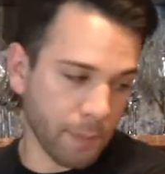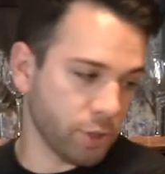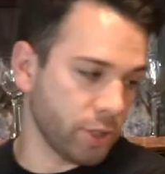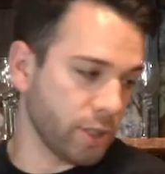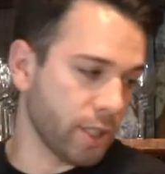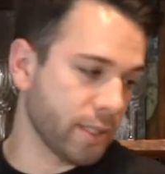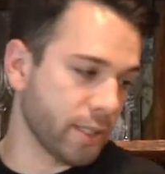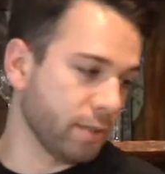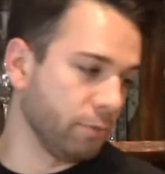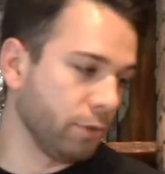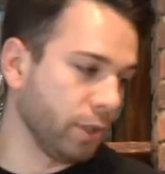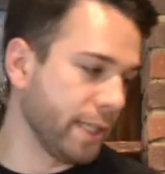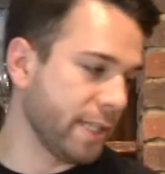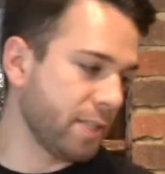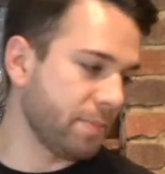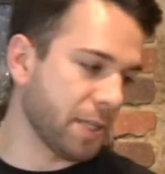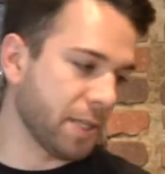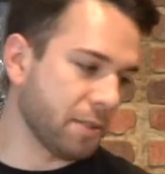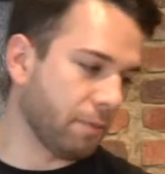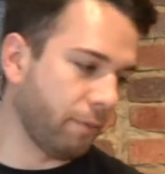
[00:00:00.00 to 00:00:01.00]
She doesn't really
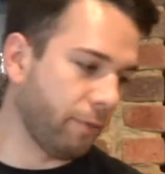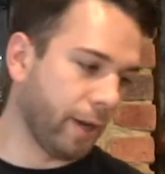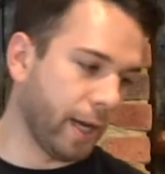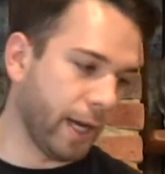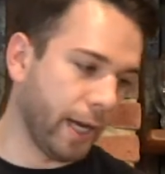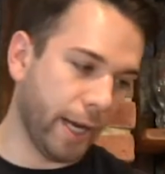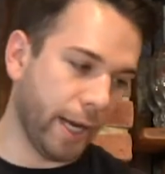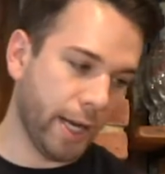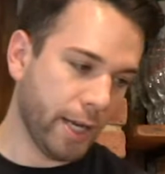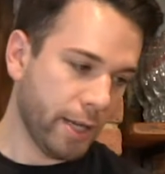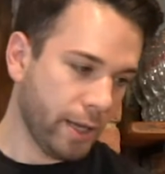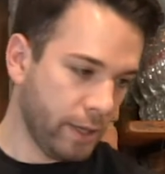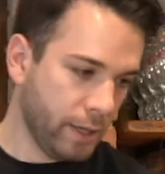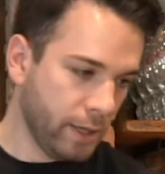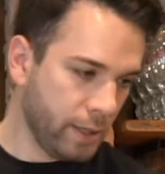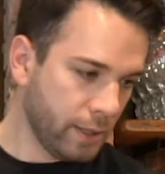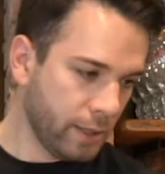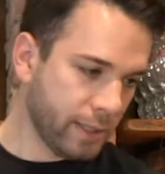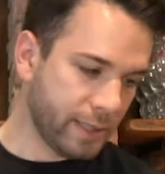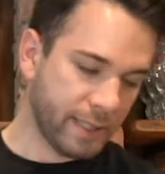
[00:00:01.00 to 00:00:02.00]
specify
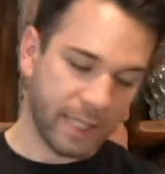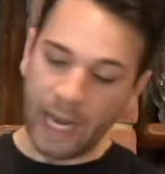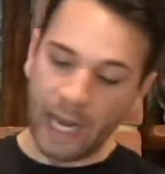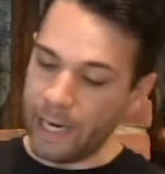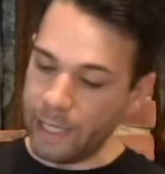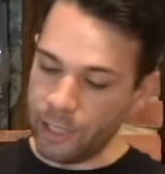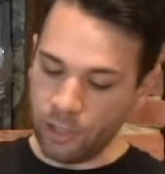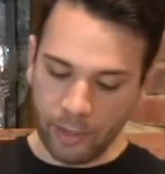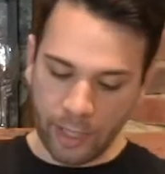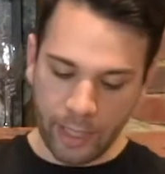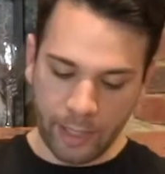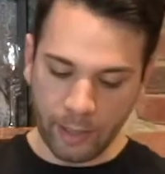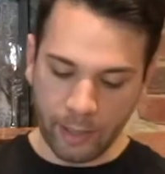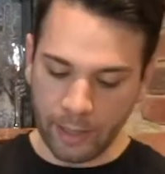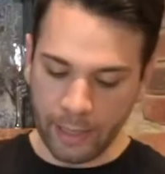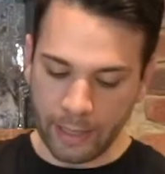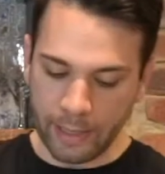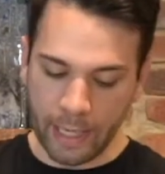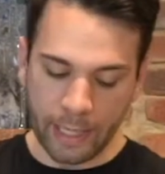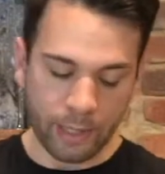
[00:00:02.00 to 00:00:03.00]
size or anything
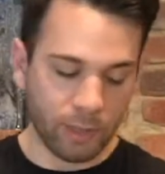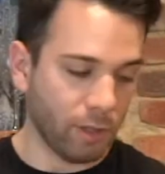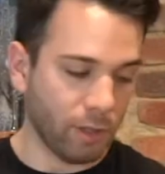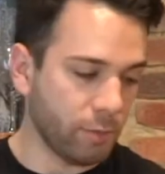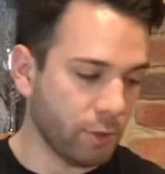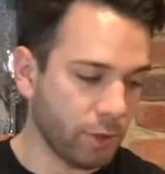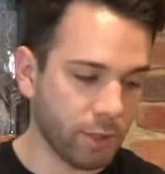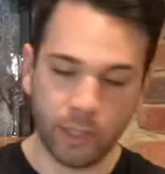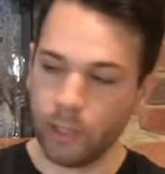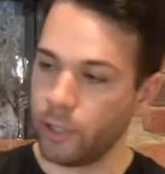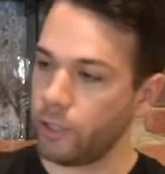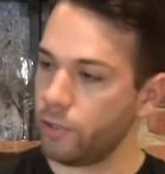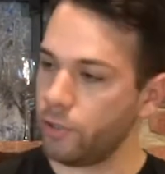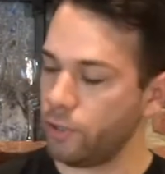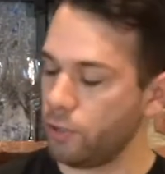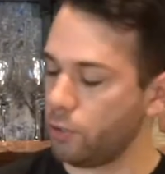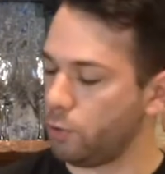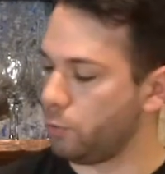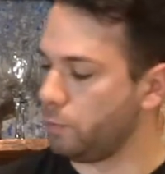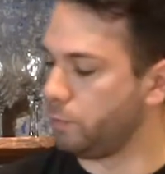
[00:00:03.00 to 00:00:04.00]
like that, so I'm just going to
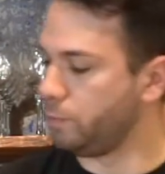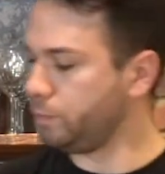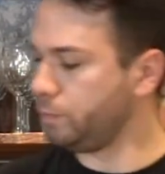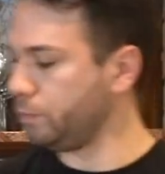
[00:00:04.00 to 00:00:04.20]
assume